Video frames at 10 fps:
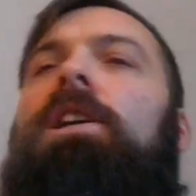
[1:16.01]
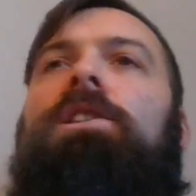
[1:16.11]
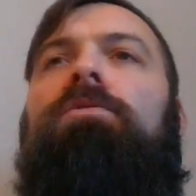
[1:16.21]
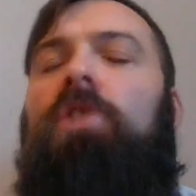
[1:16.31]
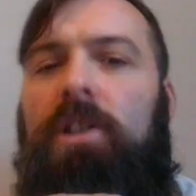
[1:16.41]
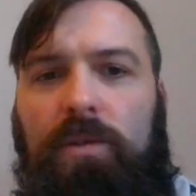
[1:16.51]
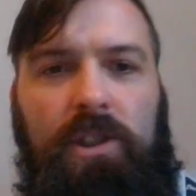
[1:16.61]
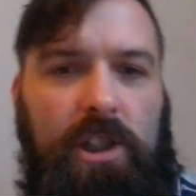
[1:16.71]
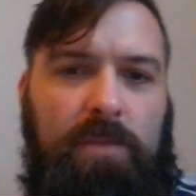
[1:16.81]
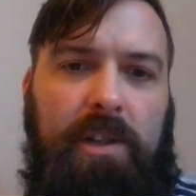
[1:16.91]
Because I've tried to
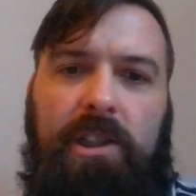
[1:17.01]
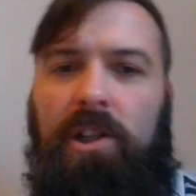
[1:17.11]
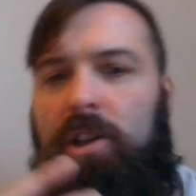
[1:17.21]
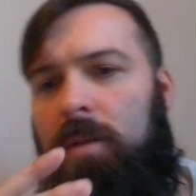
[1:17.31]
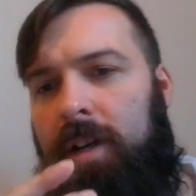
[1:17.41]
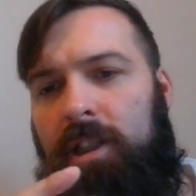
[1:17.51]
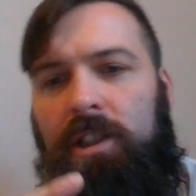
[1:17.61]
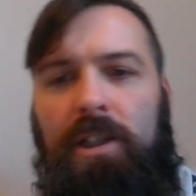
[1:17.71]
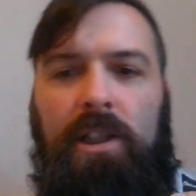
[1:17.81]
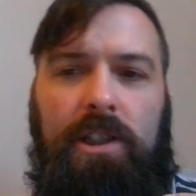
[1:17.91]
adjust based on
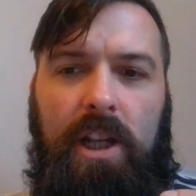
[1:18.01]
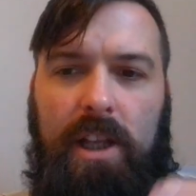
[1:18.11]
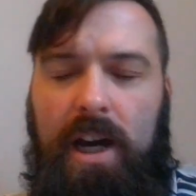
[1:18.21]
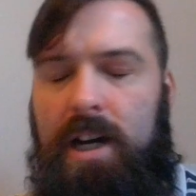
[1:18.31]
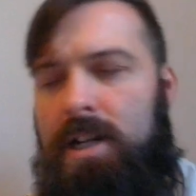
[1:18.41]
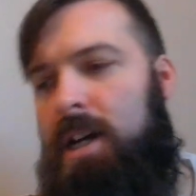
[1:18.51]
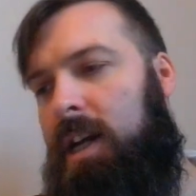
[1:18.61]
comments and things like that.